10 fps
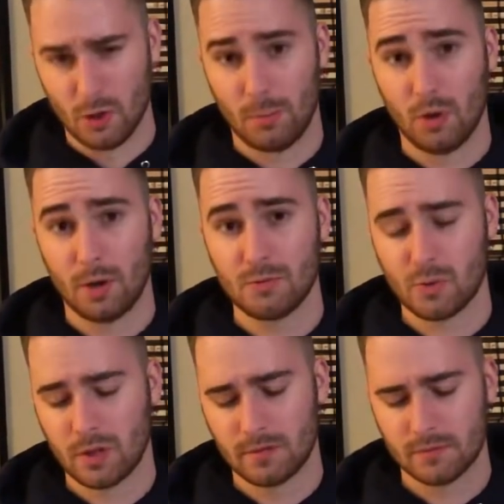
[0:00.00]
Noble Arms
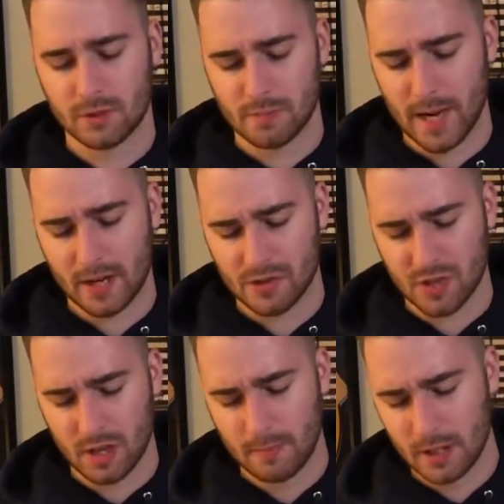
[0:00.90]
one, because backer is
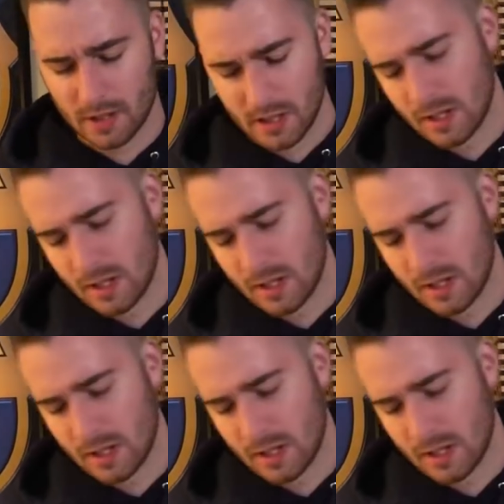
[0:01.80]
kind of big.